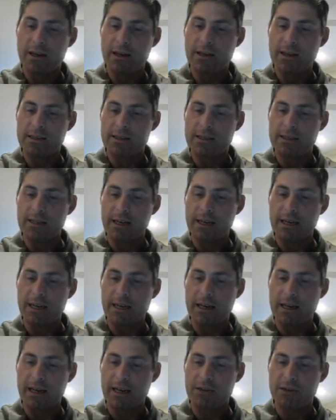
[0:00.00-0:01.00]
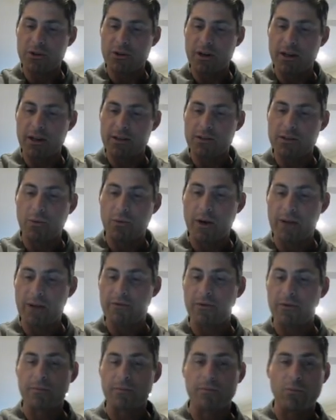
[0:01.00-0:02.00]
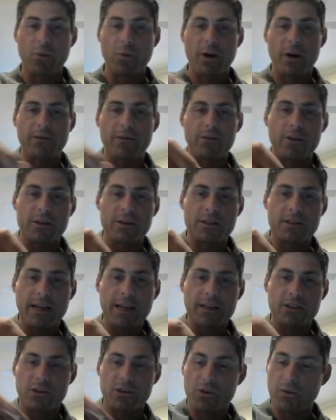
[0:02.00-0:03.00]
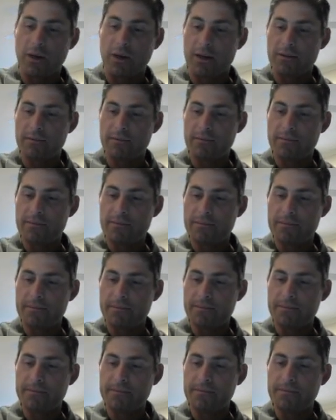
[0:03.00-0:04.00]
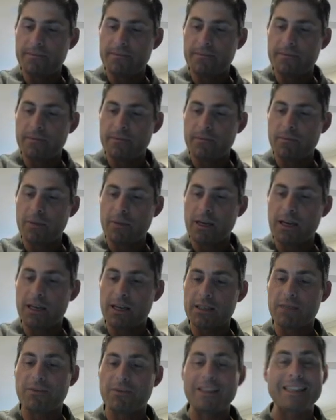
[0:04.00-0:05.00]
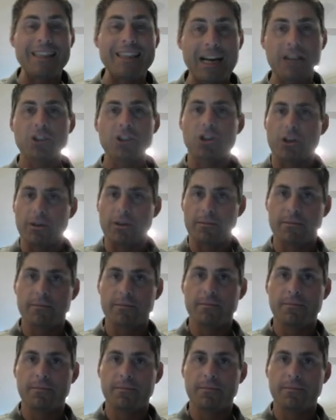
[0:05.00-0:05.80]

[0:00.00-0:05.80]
It's sucking electrons away from whatever is next to it because of induction.